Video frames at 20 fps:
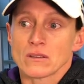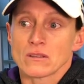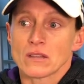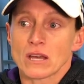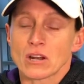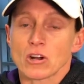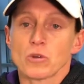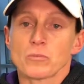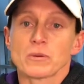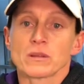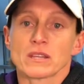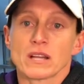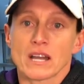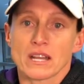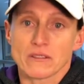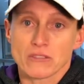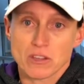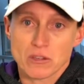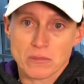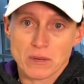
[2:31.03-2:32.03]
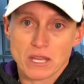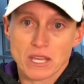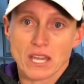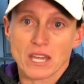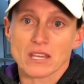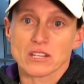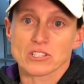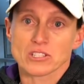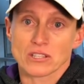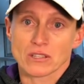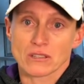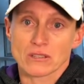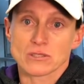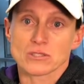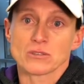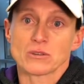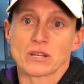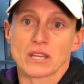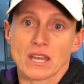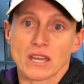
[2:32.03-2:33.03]
that open line of communication
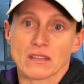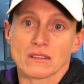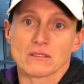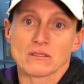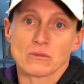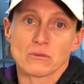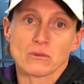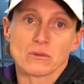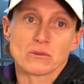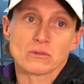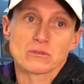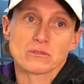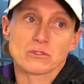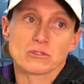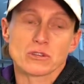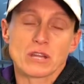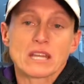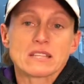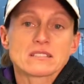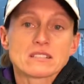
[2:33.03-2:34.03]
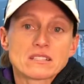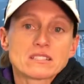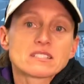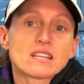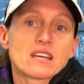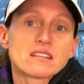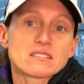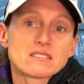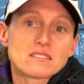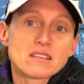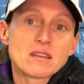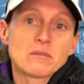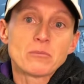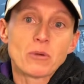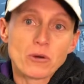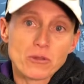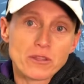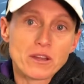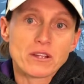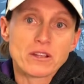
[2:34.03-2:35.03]
to, again, create success in
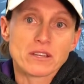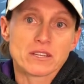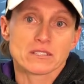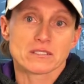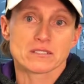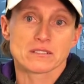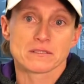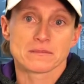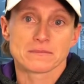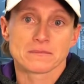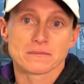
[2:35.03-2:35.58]
both areas.